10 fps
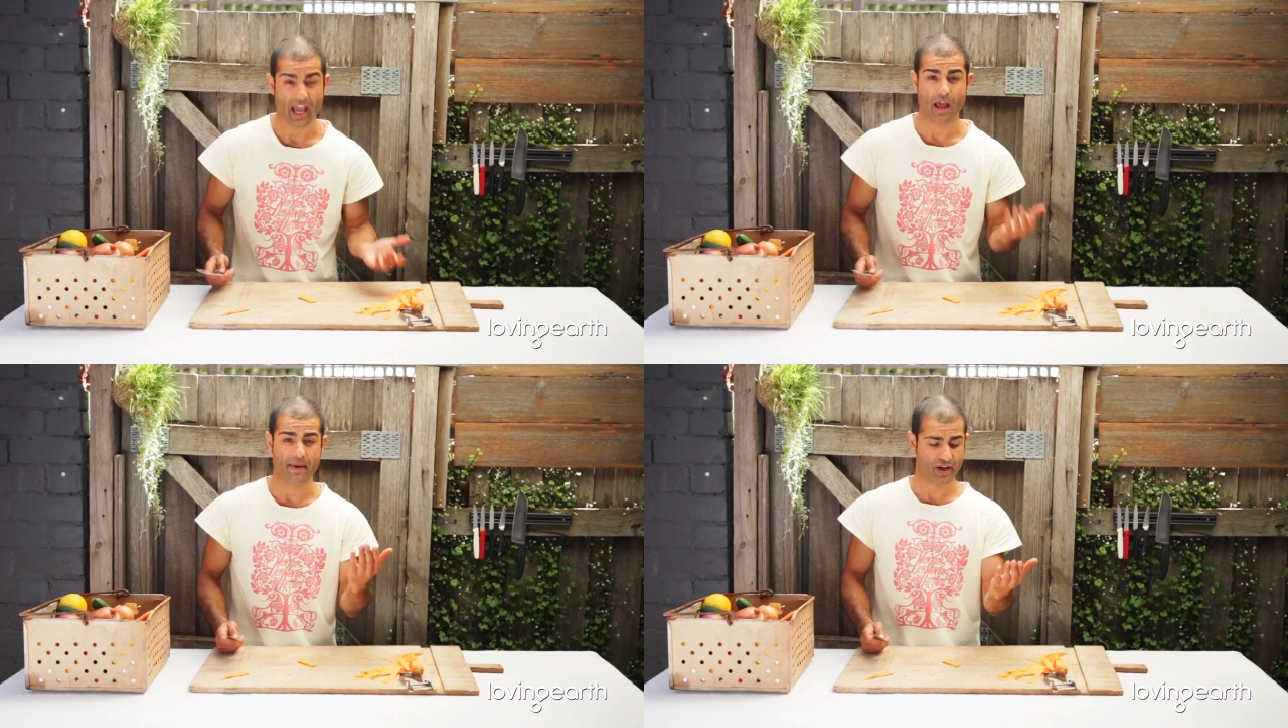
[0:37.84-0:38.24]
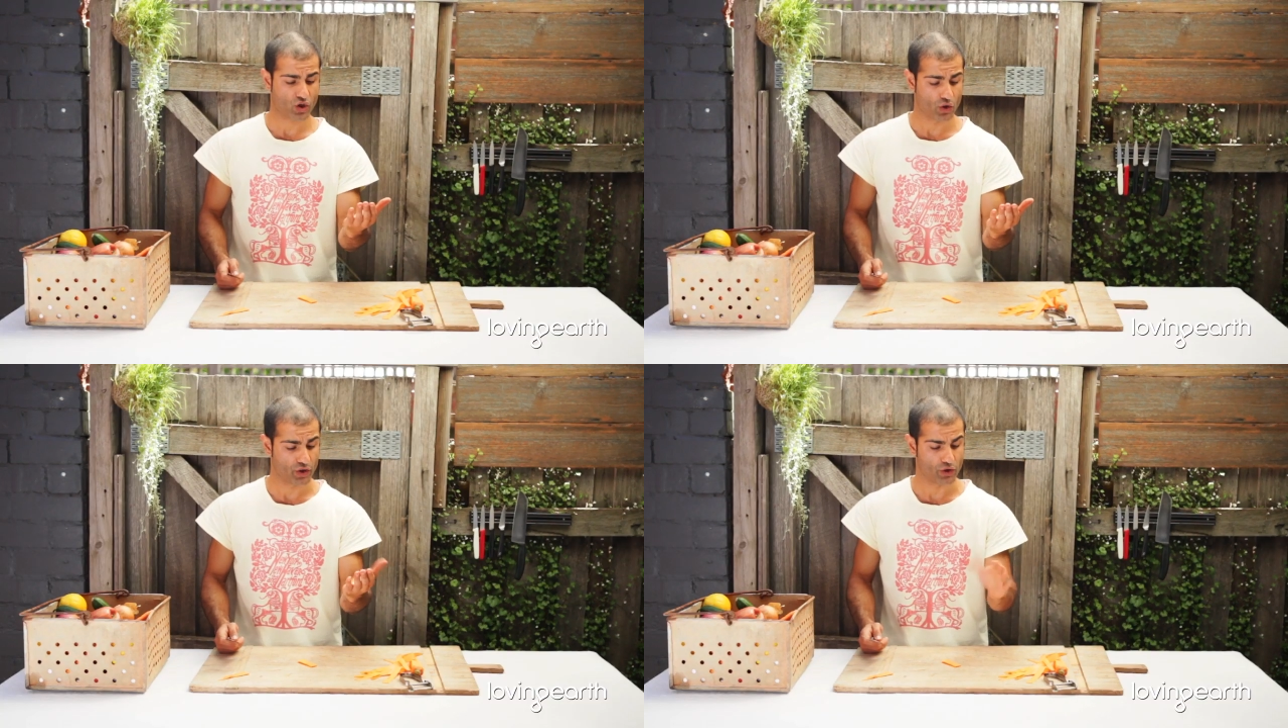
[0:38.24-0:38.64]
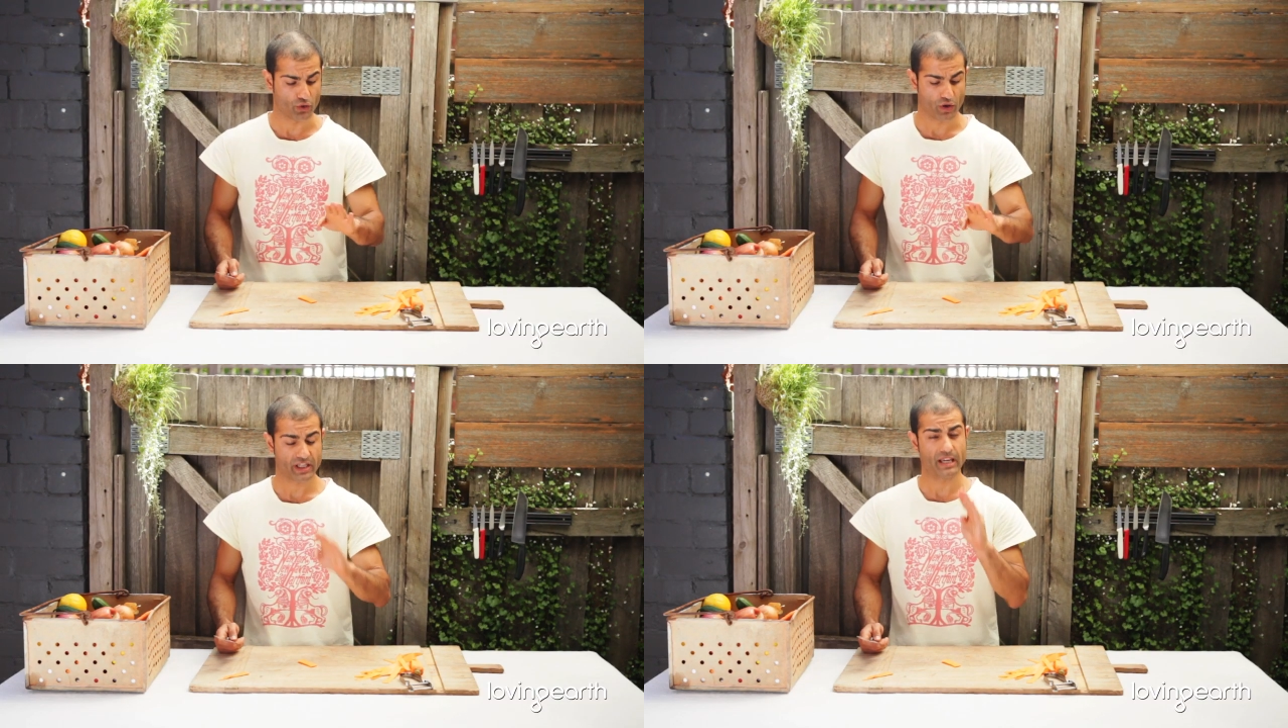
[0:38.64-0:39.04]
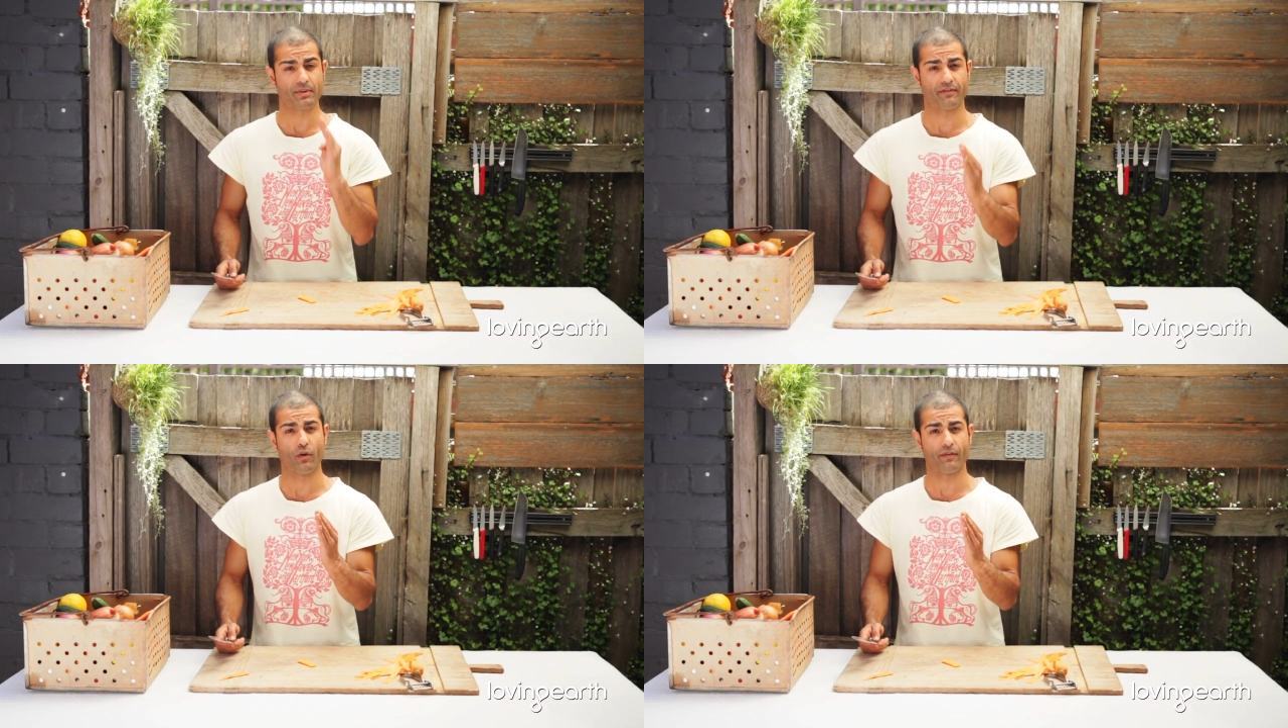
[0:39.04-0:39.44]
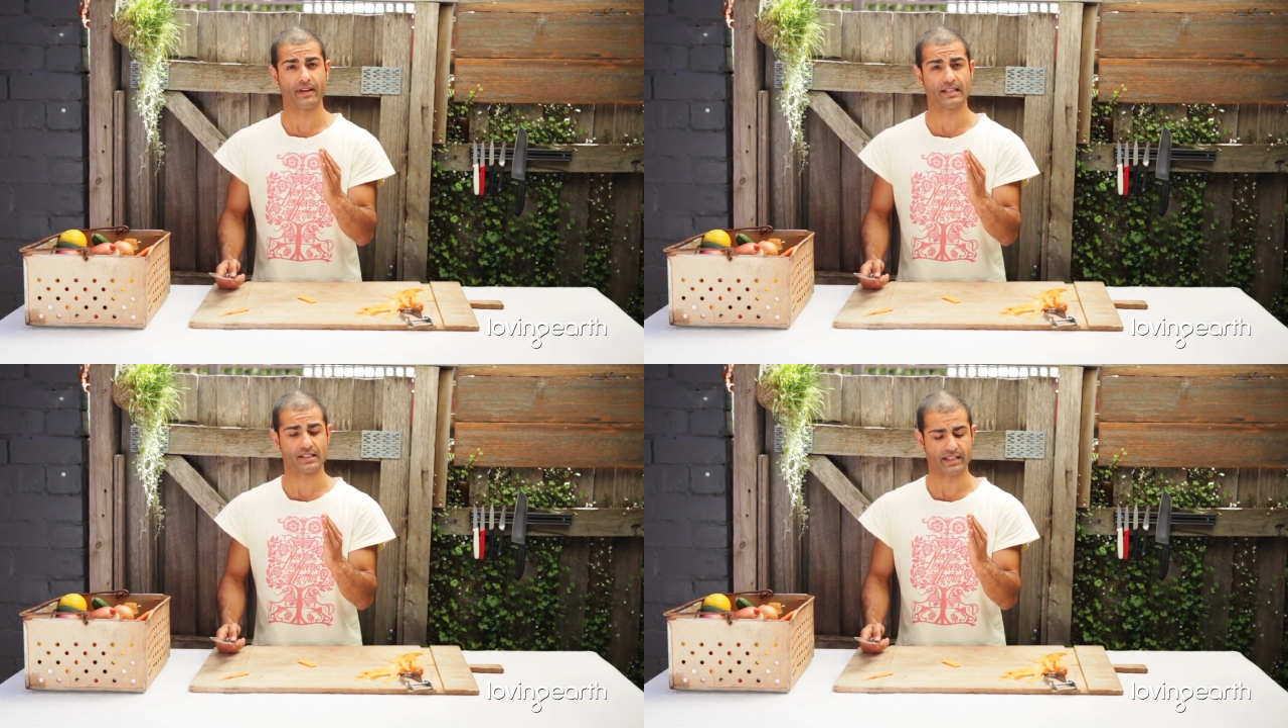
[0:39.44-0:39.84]
and make sure you keep the four
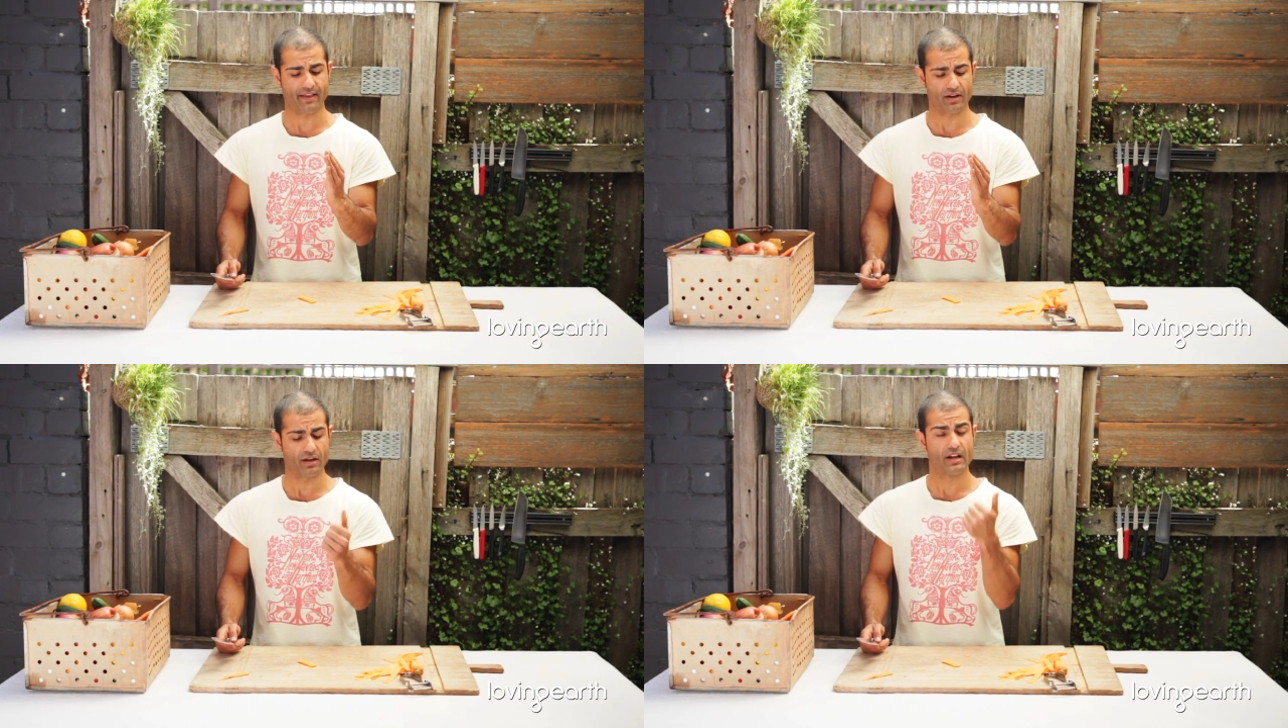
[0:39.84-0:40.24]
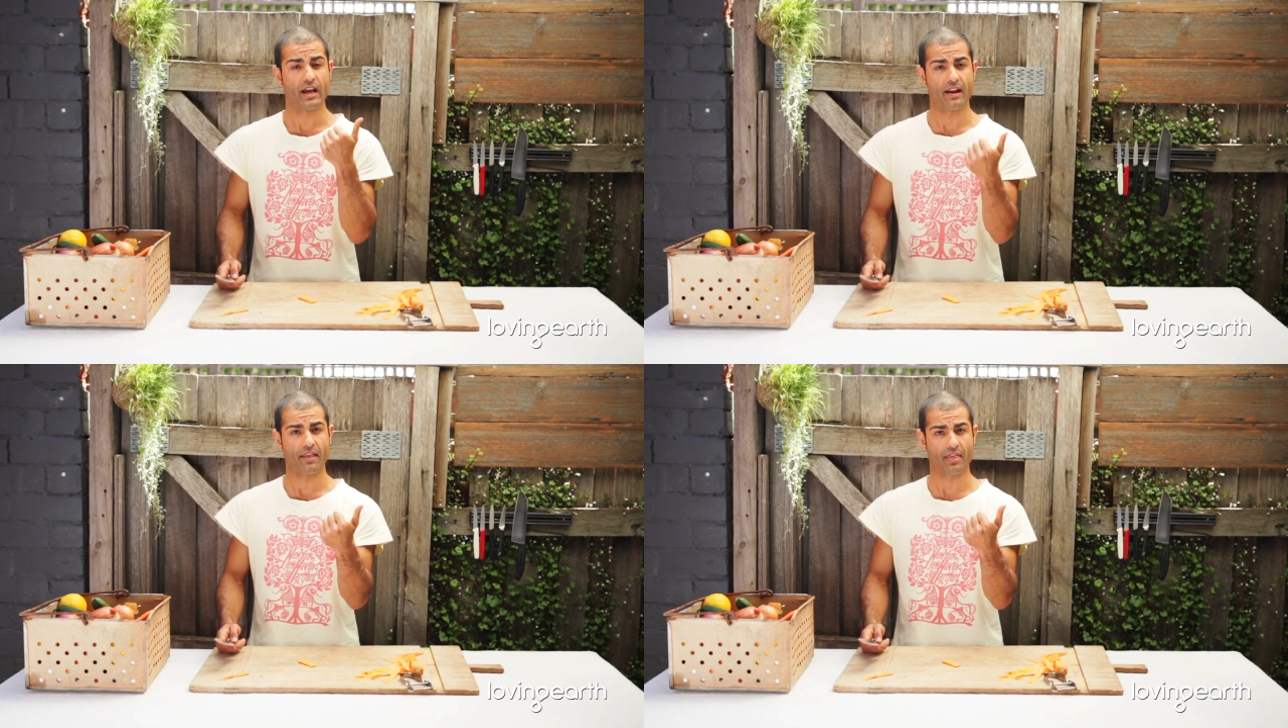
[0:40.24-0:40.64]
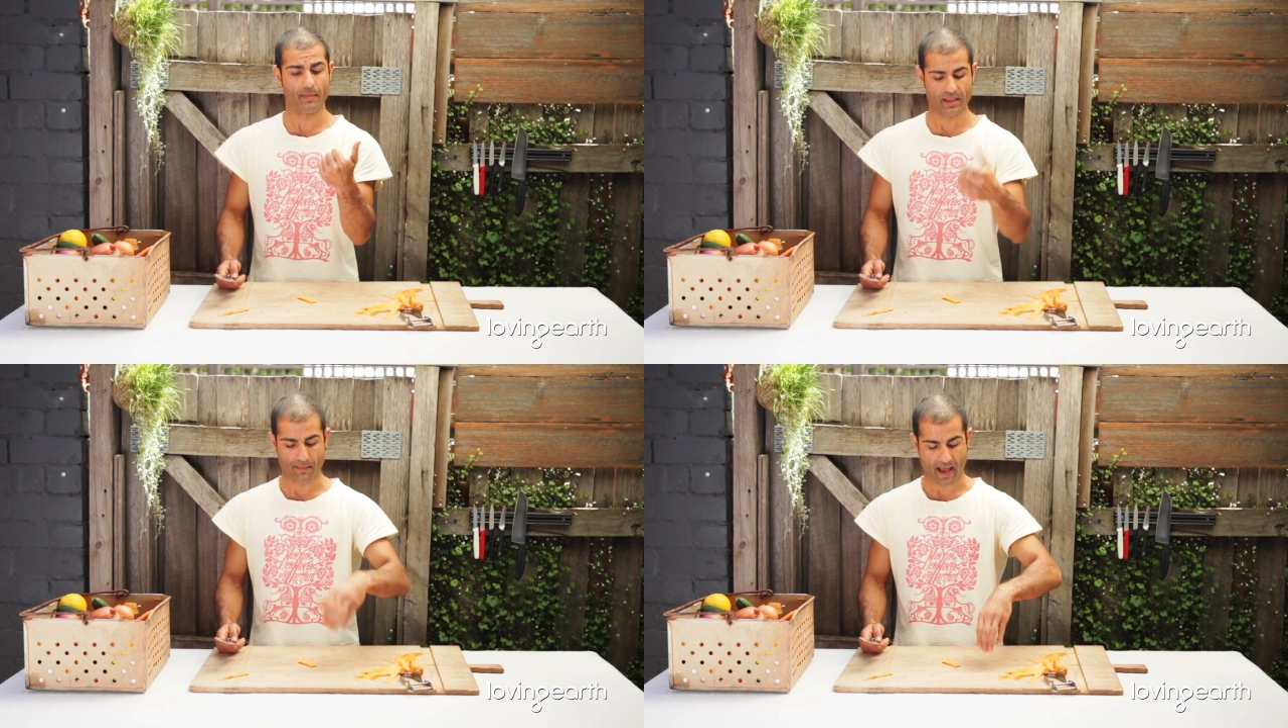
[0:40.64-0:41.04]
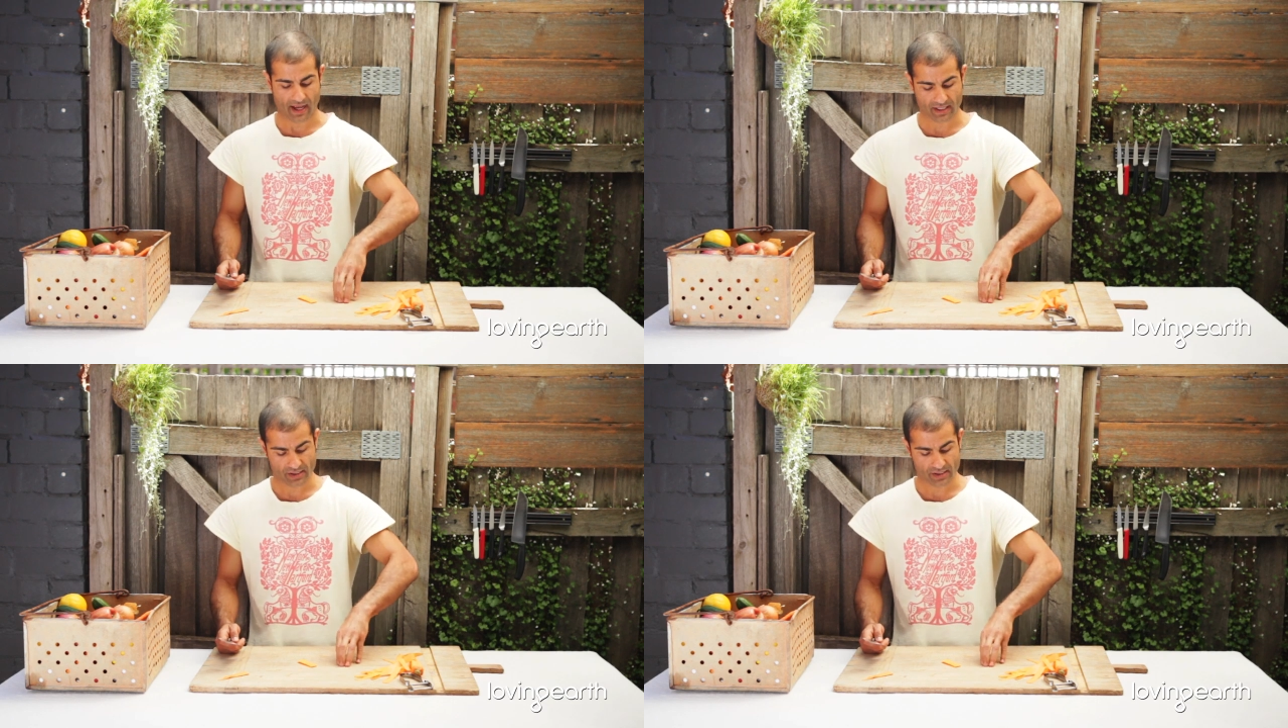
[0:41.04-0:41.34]
fingers together and the thumb at the back.